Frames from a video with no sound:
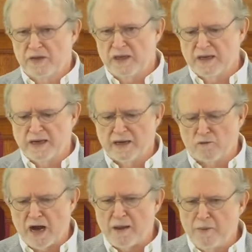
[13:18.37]
the
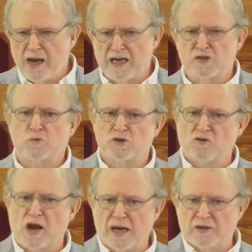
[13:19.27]
rabbis were
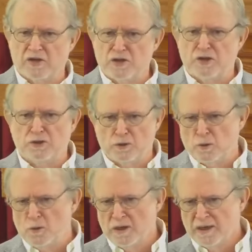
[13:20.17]
trying to
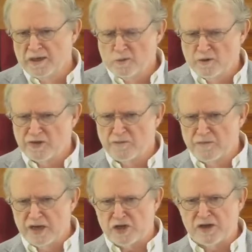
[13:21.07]
do with the
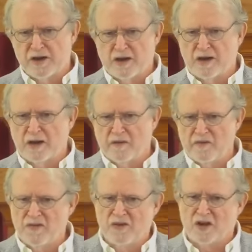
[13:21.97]
Mishnah
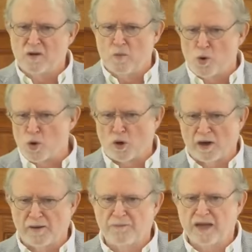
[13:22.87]
and then the
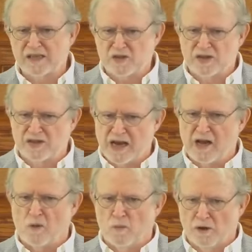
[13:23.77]
Gemara. That's the
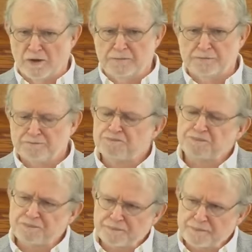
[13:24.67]
Talmud.
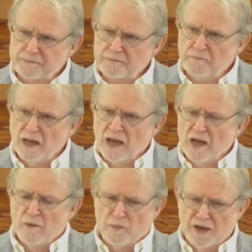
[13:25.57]

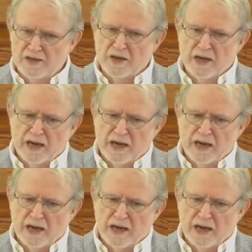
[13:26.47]
But